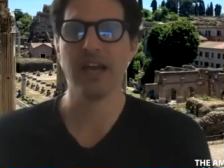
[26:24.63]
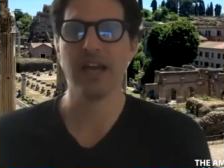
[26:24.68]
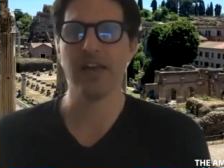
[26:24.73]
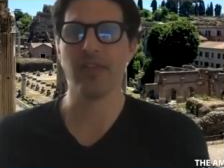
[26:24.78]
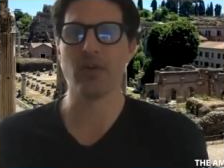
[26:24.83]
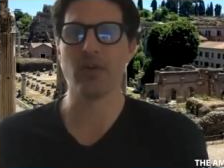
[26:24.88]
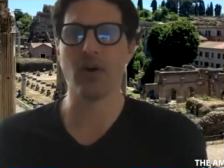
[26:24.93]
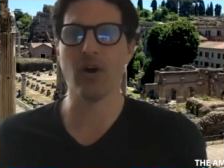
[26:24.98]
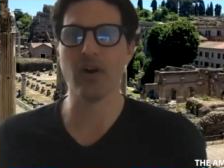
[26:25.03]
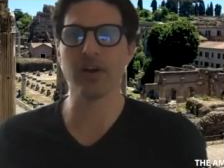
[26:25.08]
And
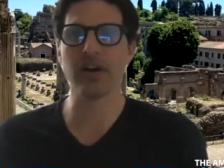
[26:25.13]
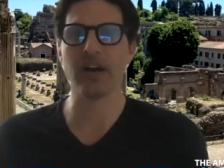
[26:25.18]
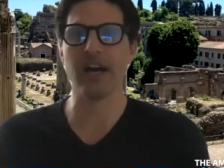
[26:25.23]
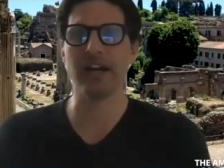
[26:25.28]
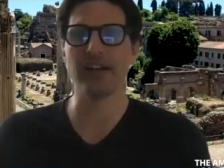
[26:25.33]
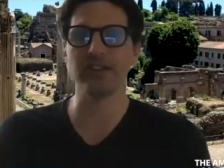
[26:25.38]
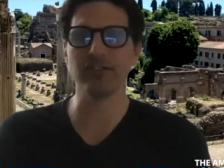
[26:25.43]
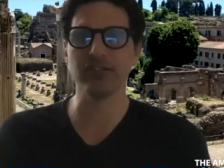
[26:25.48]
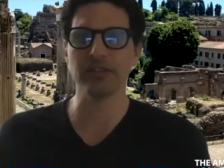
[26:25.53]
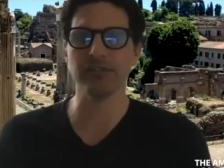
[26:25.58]
there are all
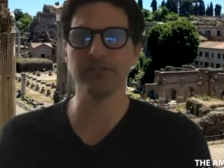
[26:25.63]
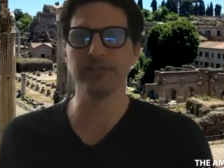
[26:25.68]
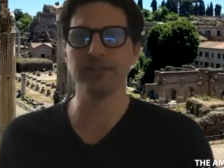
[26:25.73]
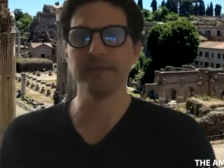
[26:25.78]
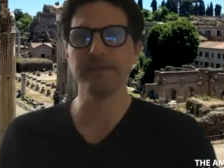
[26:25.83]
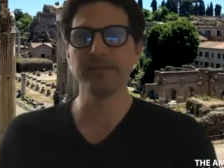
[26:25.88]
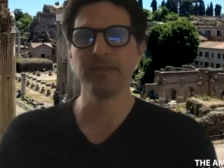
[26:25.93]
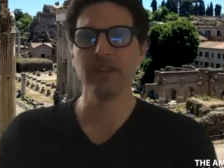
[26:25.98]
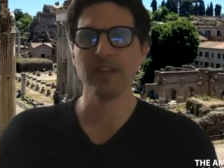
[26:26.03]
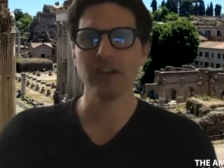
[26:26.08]
kinds of
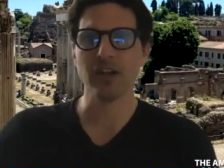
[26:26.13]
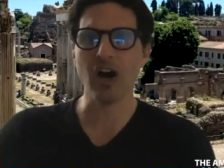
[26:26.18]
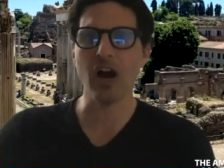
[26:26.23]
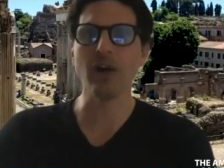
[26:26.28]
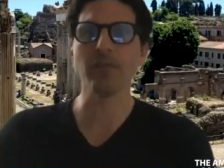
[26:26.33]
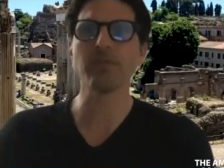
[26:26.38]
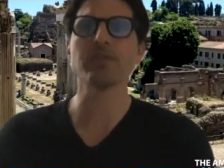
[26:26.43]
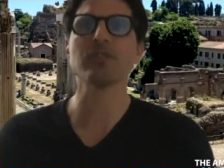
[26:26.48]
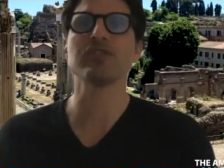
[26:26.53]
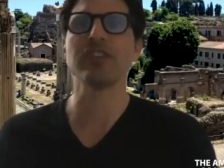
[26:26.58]

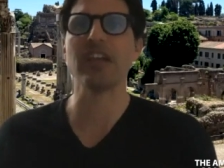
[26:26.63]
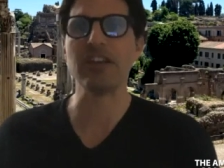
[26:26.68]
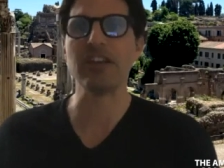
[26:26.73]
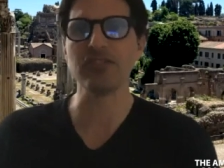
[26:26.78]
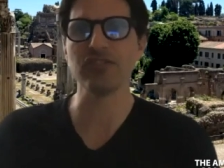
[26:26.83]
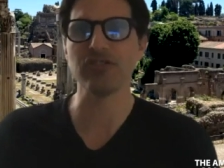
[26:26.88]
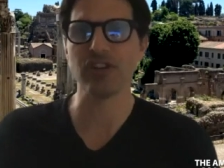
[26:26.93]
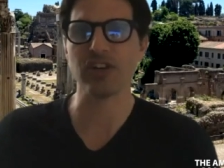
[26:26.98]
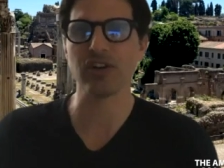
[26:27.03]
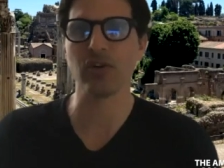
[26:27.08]

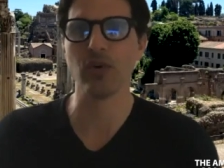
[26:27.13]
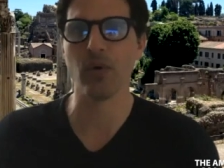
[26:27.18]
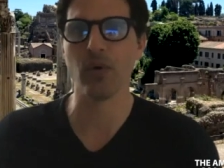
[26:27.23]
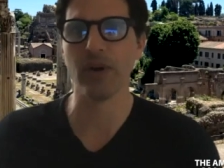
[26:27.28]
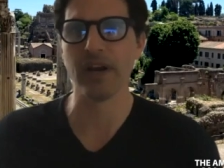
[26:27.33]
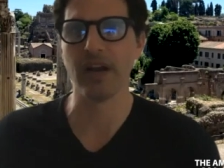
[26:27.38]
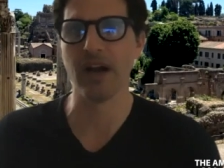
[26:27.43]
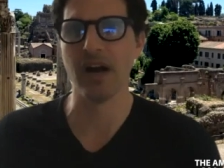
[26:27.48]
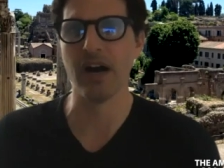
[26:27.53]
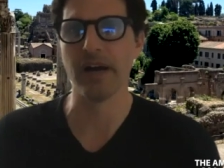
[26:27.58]
conversations that are
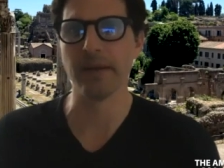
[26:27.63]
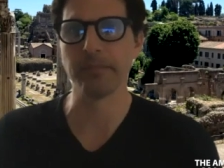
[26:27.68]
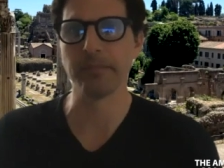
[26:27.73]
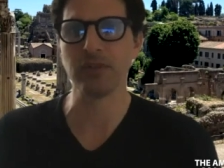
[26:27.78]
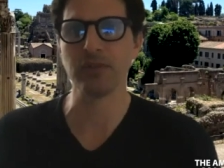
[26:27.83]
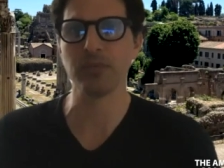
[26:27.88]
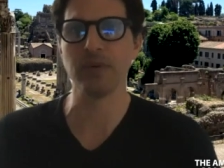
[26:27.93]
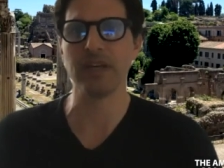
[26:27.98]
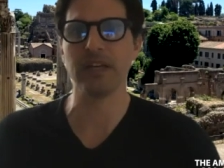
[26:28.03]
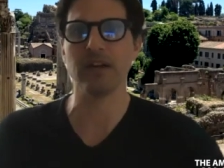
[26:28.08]
going on
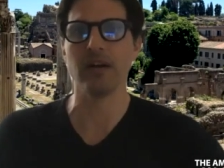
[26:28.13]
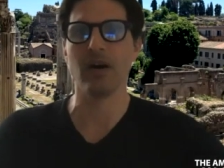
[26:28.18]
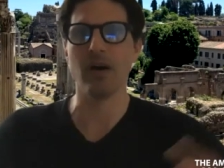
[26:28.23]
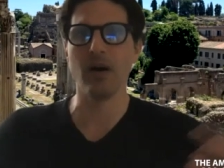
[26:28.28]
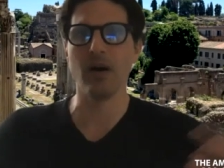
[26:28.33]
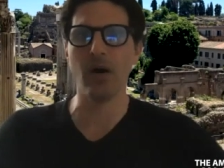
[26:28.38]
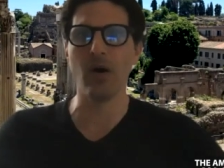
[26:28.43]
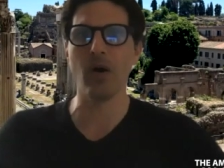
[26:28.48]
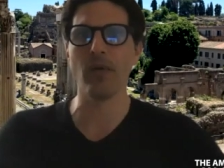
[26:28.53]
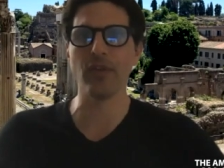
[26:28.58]
between
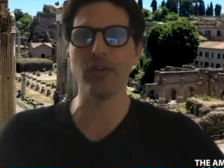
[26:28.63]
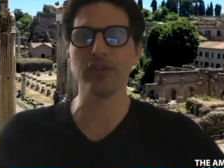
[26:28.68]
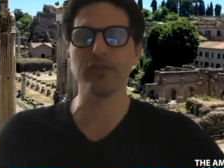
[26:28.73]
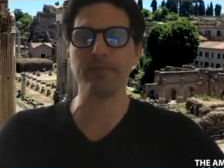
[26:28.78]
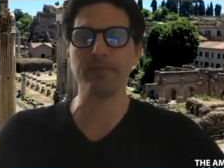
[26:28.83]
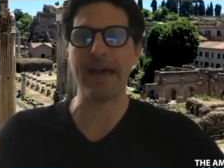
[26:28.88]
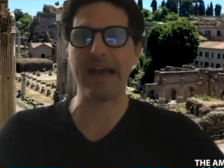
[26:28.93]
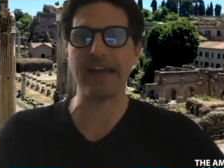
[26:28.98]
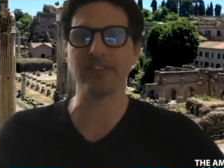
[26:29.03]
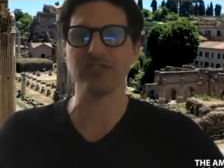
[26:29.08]
all those
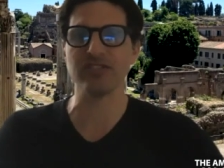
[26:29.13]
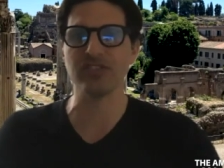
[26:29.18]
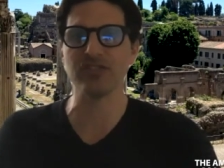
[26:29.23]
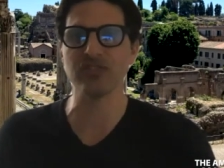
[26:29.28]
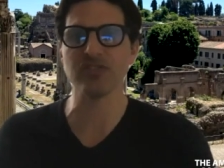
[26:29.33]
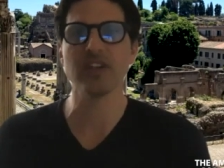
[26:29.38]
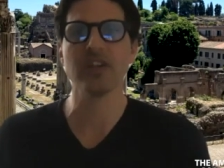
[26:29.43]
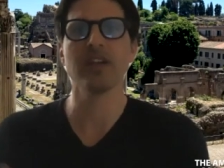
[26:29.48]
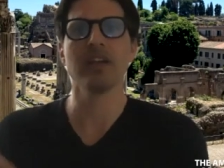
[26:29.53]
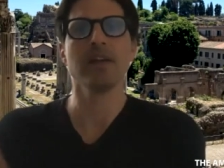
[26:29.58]

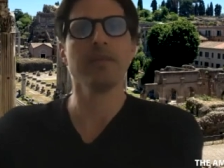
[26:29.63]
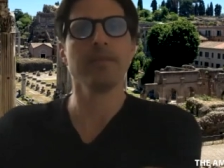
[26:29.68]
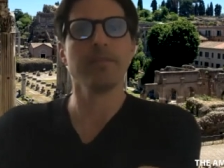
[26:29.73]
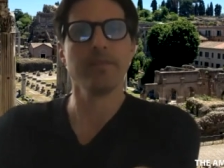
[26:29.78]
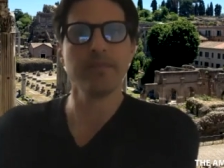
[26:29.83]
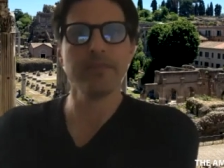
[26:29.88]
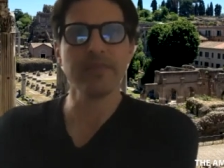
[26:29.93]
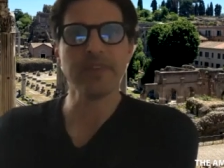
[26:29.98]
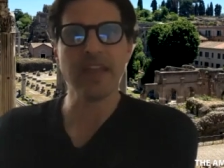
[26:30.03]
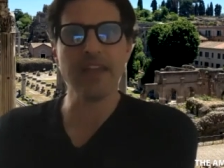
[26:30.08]
masses
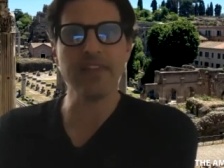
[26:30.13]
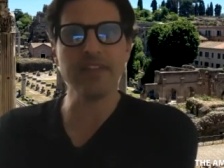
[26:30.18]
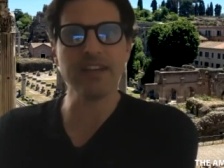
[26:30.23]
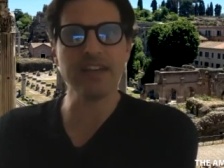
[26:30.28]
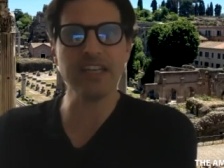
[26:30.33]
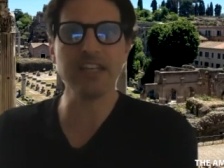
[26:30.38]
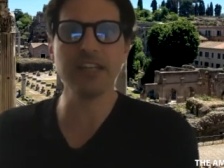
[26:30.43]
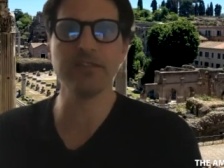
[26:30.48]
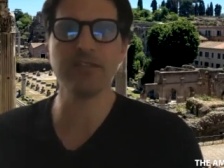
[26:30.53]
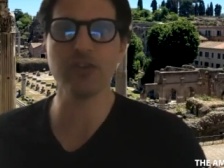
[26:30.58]
and that
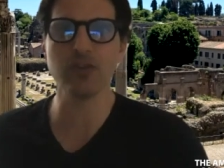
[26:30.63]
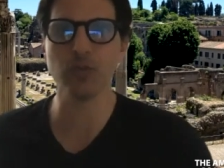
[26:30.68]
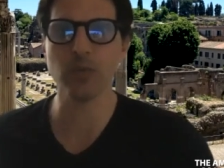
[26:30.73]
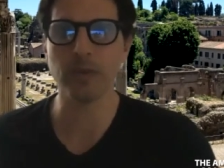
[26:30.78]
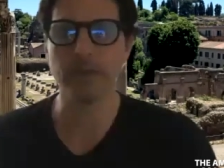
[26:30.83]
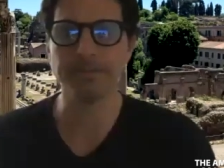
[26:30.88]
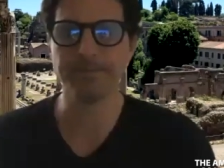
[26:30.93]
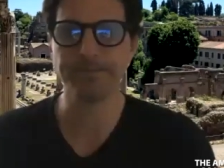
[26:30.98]
individual.